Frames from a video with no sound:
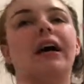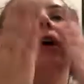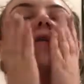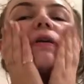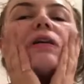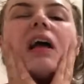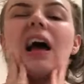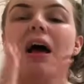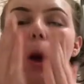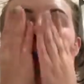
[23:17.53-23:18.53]
And,
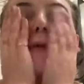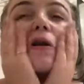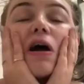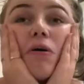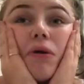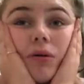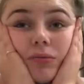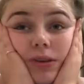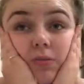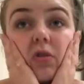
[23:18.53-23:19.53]
you know,
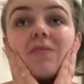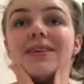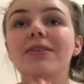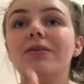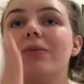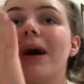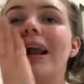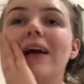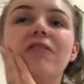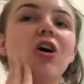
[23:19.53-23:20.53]
I'm seeming to be doing
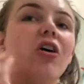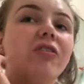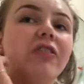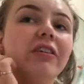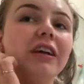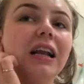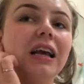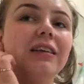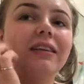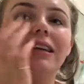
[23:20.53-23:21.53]
well. I've got very
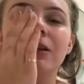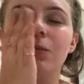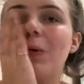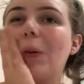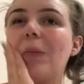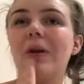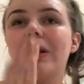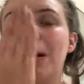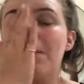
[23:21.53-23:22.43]
clear skin at the moment.